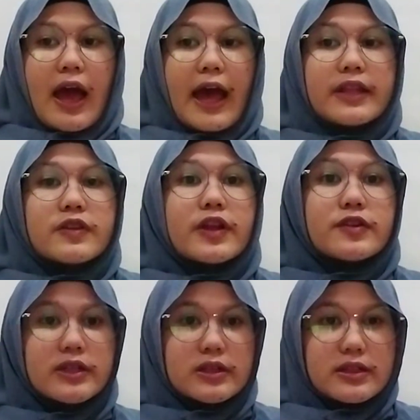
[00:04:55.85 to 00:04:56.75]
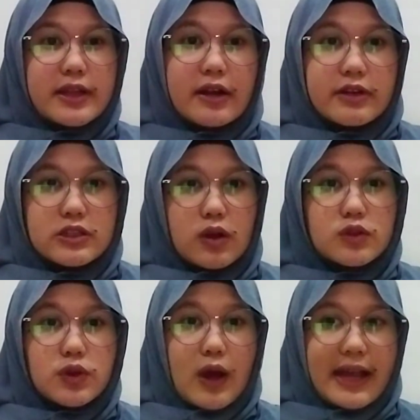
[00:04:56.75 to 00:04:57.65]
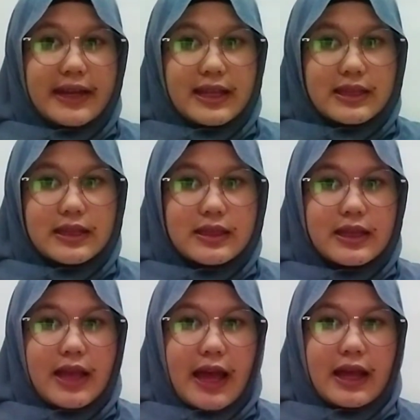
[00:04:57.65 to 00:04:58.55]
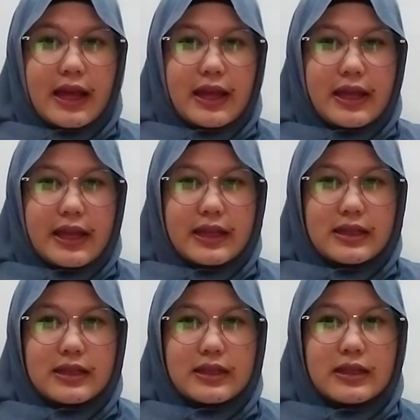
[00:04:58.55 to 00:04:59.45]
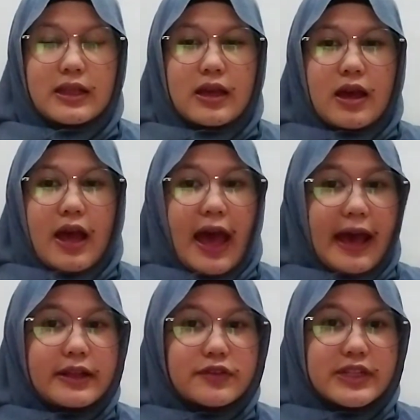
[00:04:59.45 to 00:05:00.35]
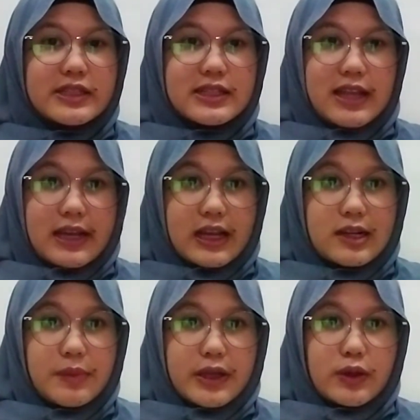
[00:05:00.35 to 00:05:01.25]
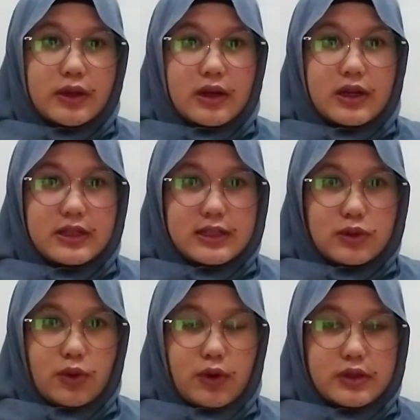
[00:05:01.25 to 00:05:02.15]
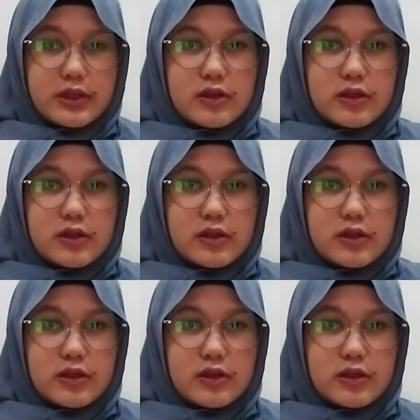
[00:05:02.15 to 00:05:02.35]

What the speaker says: And there is also identity in and written academic discourse.